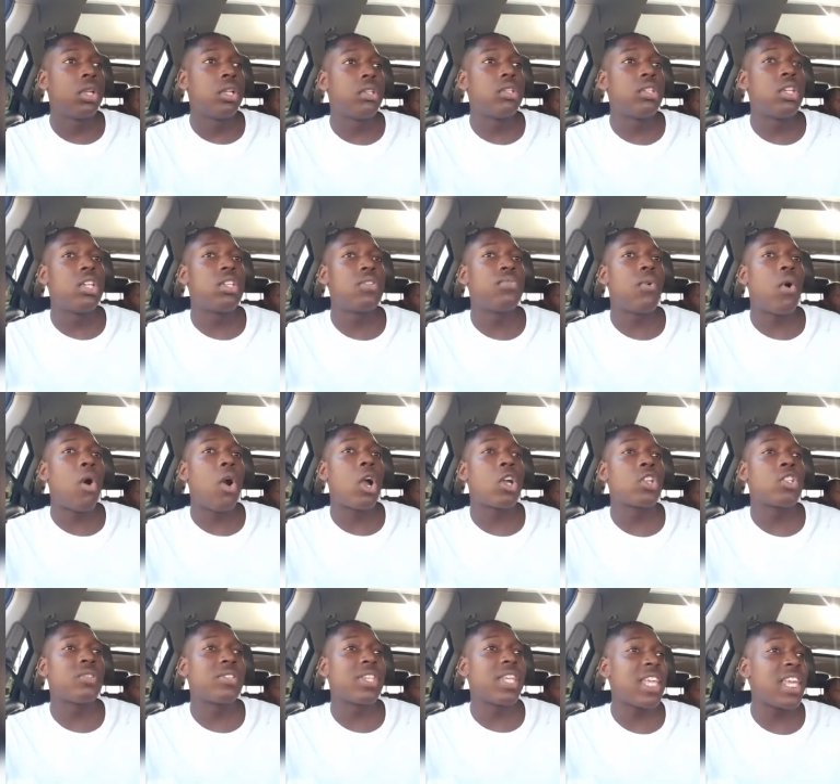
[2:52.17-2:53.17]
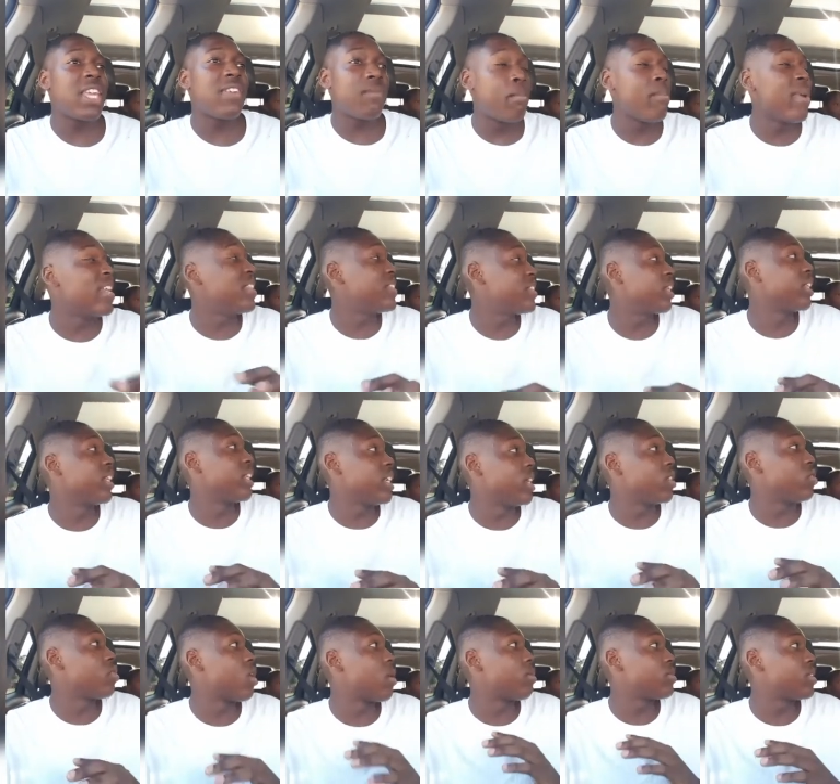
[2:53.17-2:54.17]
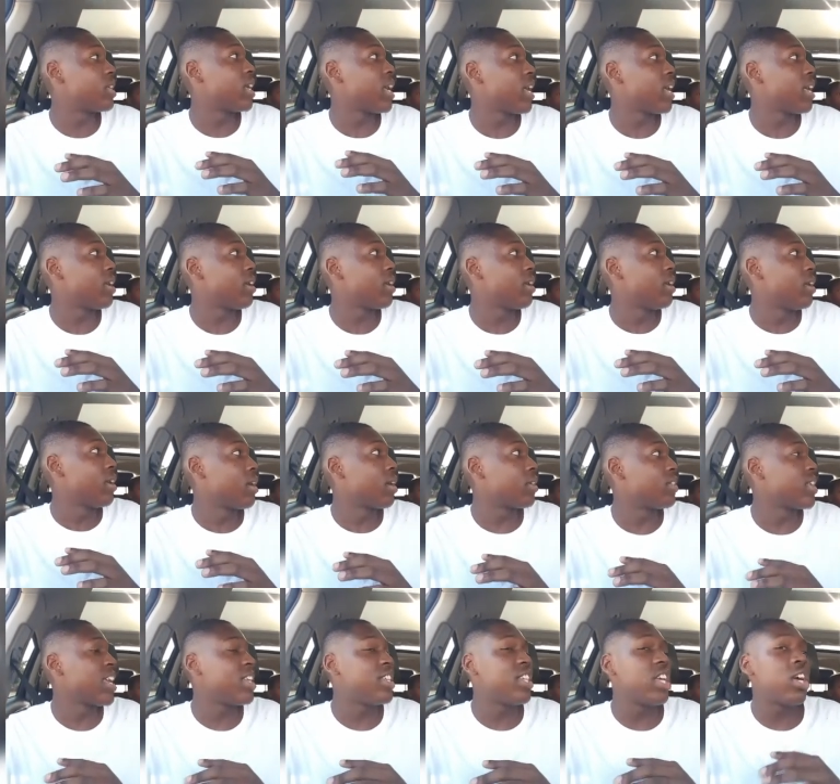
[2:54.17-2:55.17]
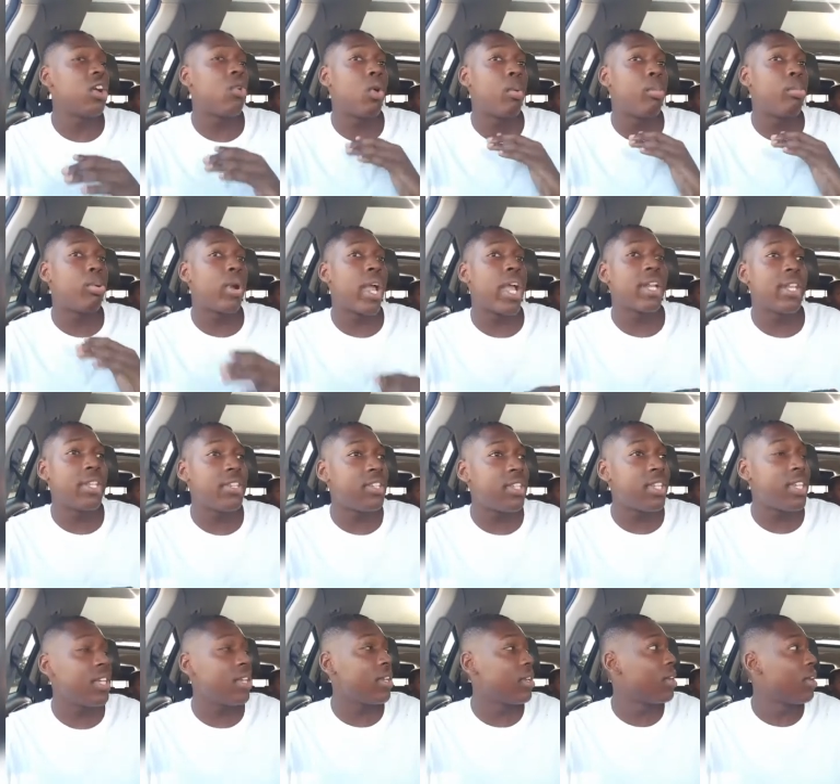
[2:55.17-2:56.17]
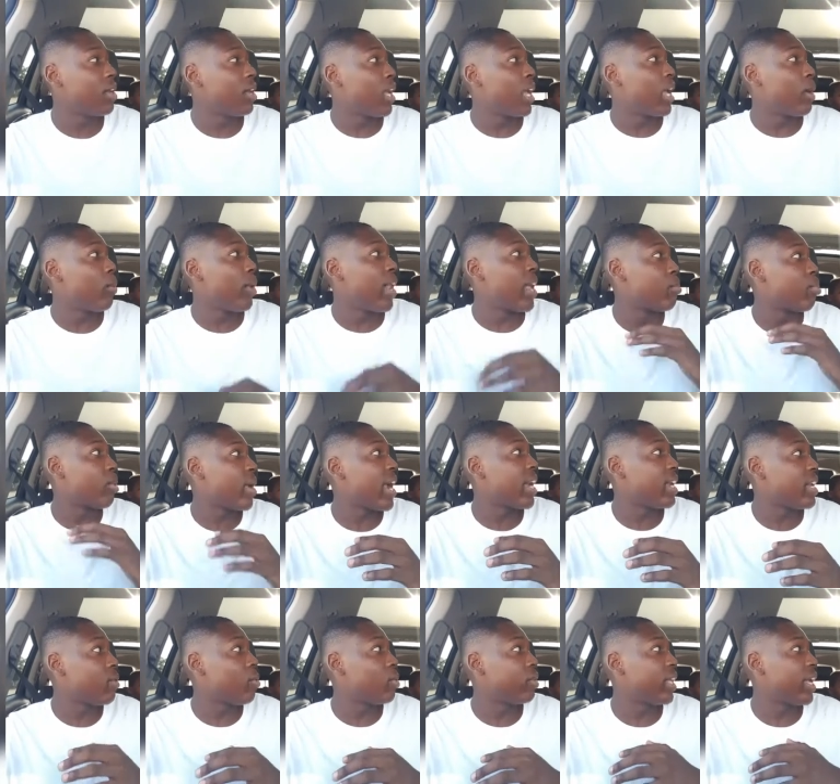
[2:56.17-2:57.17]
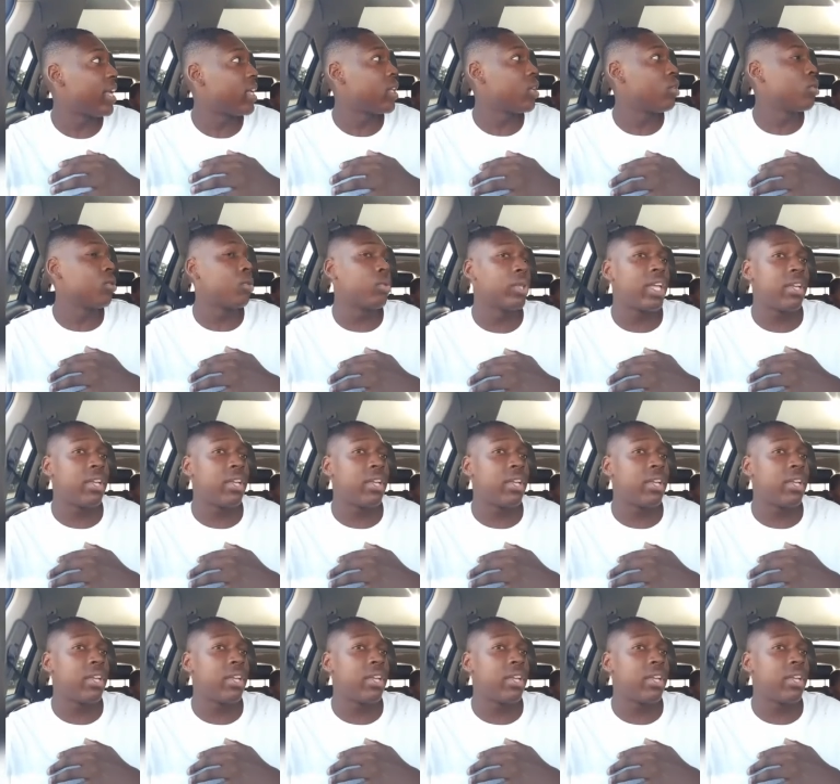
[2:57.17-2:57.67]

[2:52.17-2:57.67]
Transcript: Just far as mentally, you know what I'm saying? Because they deal with pregnancy, and when they pregnant, what they do?